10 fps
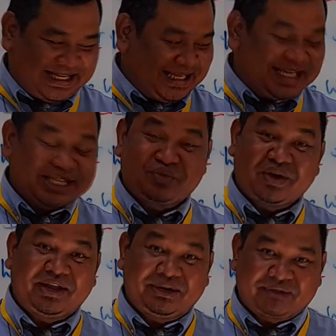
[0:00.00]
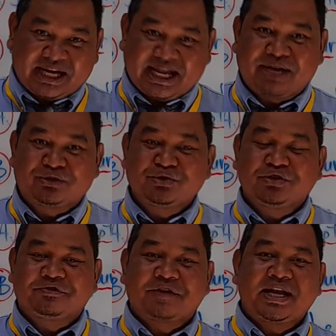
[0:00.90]
He is wearing right now to
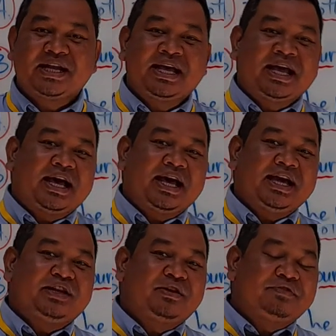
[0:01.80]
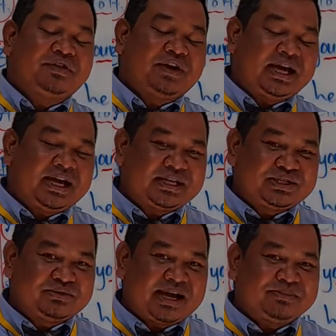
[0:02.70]
your friend. And don't
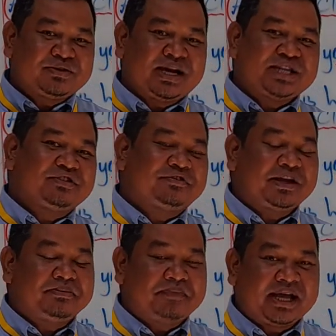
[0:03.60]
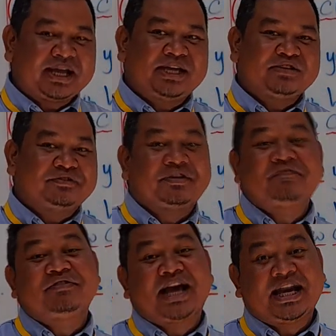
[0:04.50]
forget, you have to ask your friend back, and your
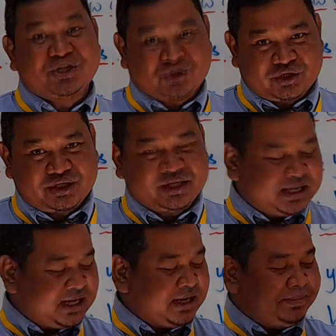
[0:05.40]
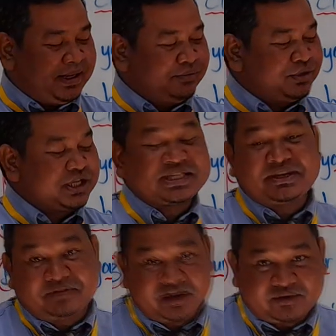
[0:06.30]
friend will answer about what is
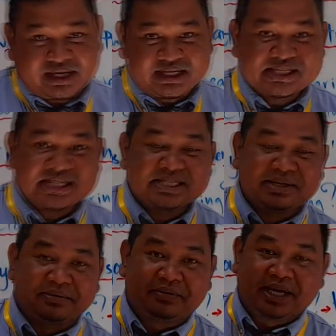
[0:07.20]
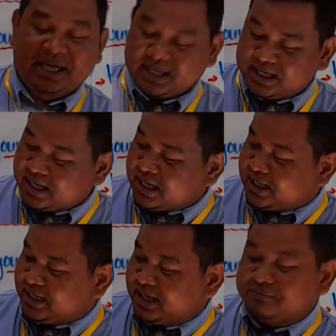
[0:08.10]
he wearing. This is the way
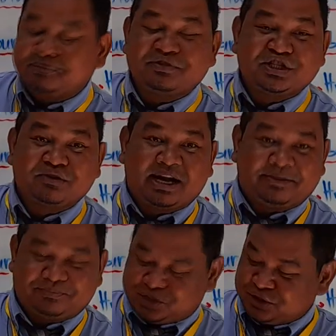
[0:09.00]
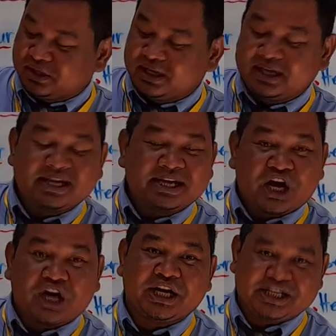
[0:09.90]
that you have to learn
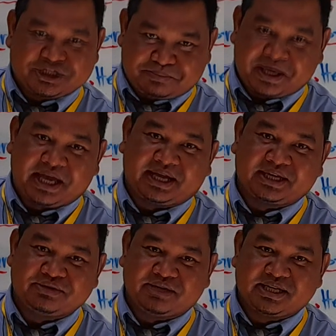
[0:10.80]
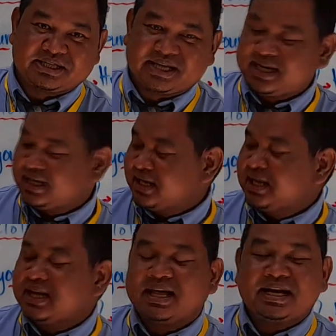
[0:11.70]
on this peg. You understand?
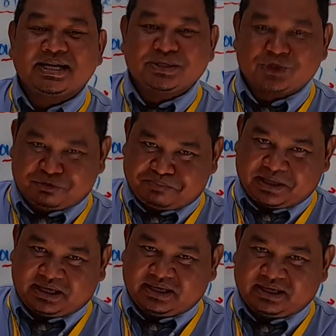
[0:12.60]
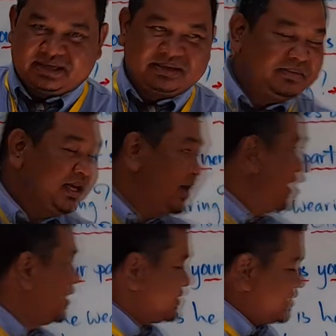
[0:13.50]
Learn to speak.
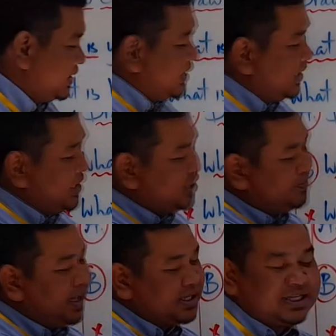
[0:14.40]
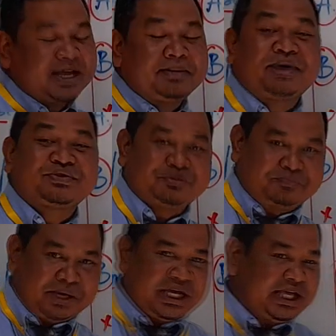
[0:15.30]
Because in this peg, say about
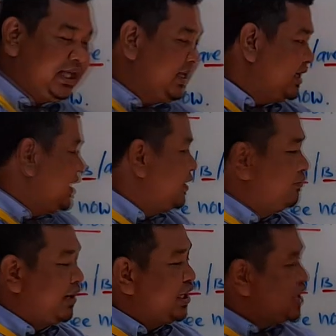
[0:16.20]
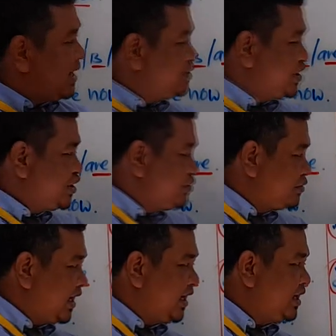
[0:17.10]
speaking. When after you
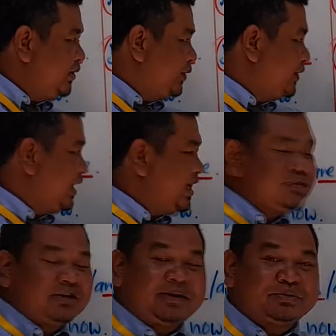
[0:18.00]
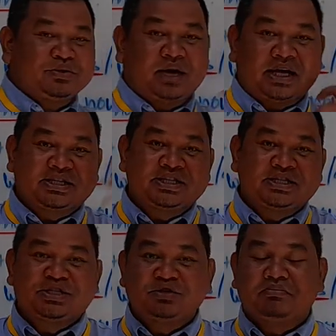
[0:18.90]
write already, you have to ask. This
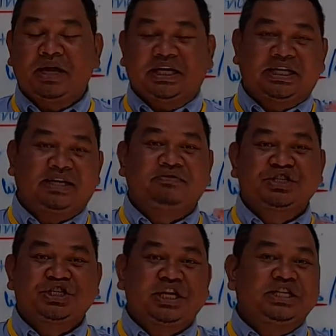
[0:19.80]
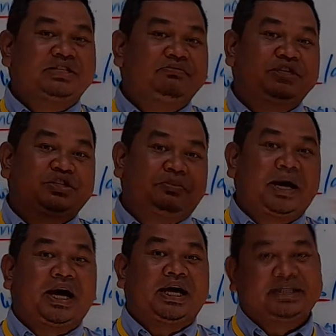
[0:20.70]
is you make the conversation with your
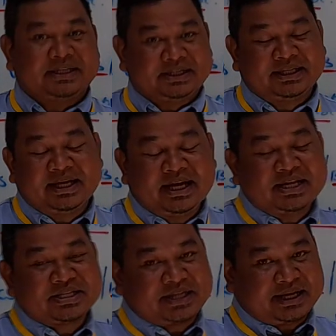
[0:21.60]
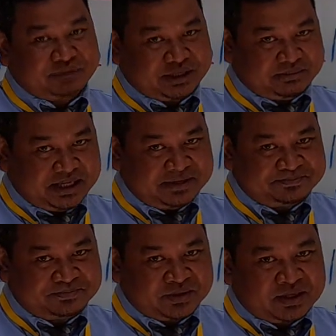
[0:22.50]
partner. Understand what I mean?